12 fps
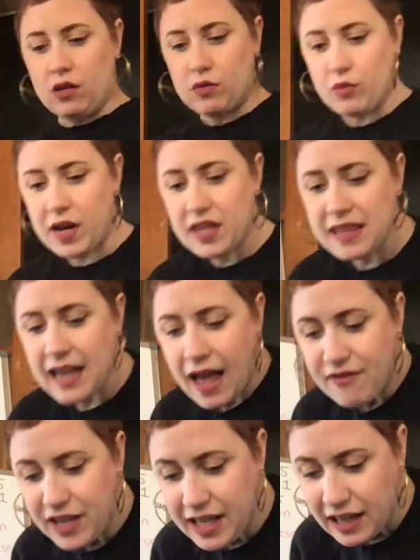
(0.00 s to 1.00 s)
What does it
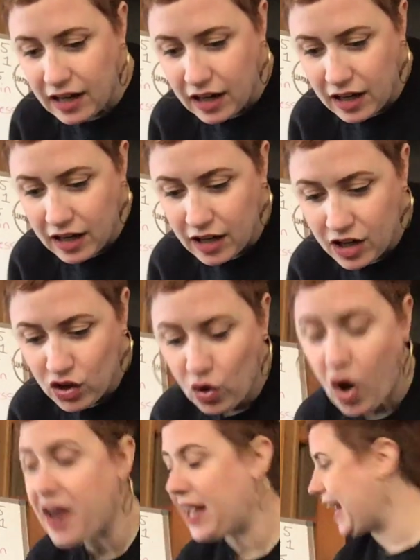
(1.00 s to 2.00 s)
have here?
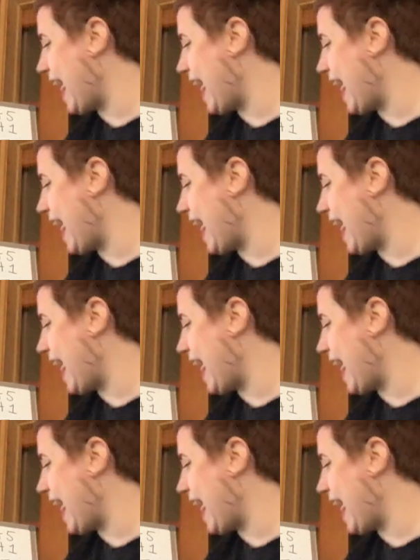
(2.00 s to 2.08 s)
Chronic